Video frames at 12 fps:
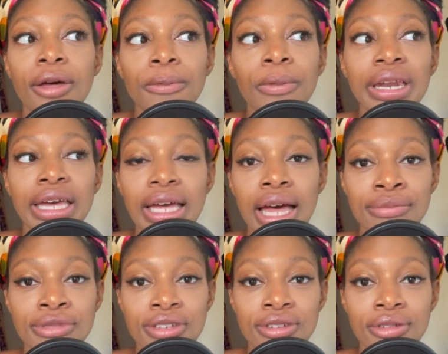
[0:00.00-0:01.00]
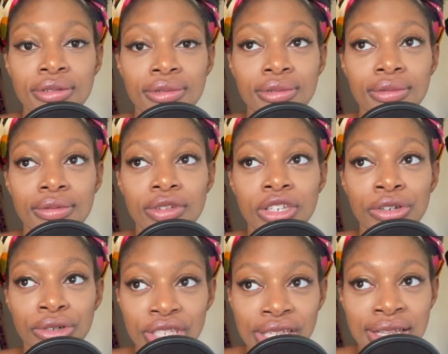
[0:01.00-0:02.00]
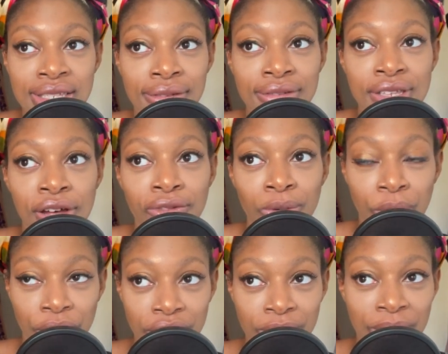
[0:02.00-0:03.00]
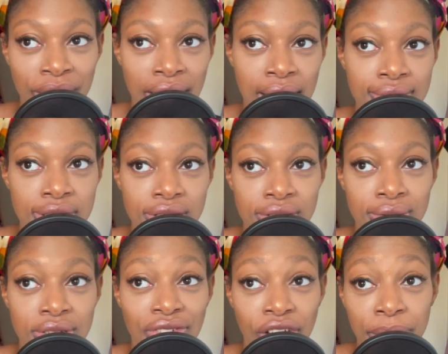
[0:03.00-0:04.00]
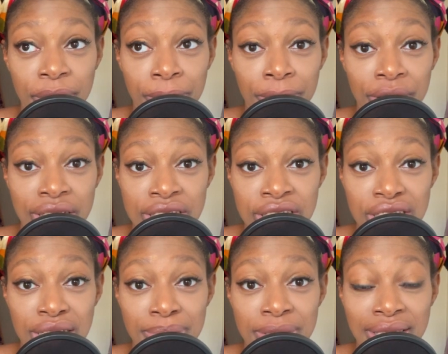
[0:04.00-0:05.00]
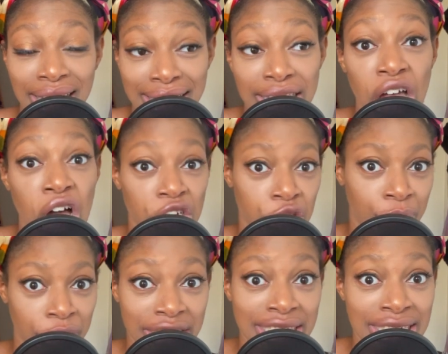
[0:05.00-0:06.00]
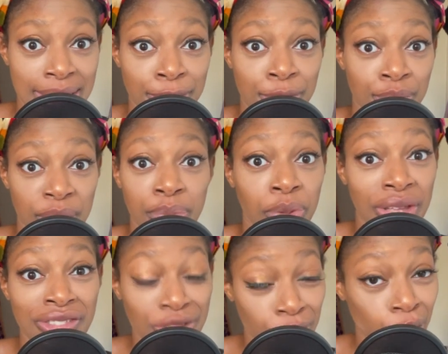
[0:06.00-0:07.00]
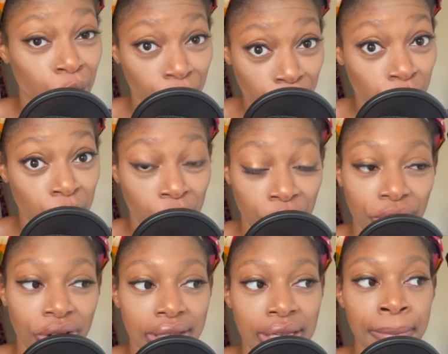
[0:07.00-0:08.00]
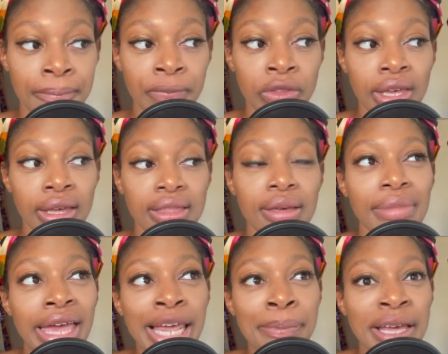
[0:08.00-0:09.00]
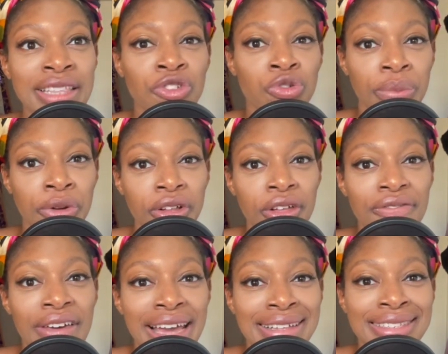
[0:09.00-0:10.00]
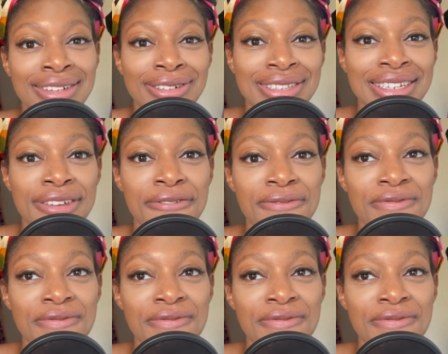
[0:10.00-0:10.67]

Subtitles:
when it comes to your sense of self-worth, when it comes to developing relationships, like long-term relationships with people in the real world, the Manic Pixie Dream Girl effect starts to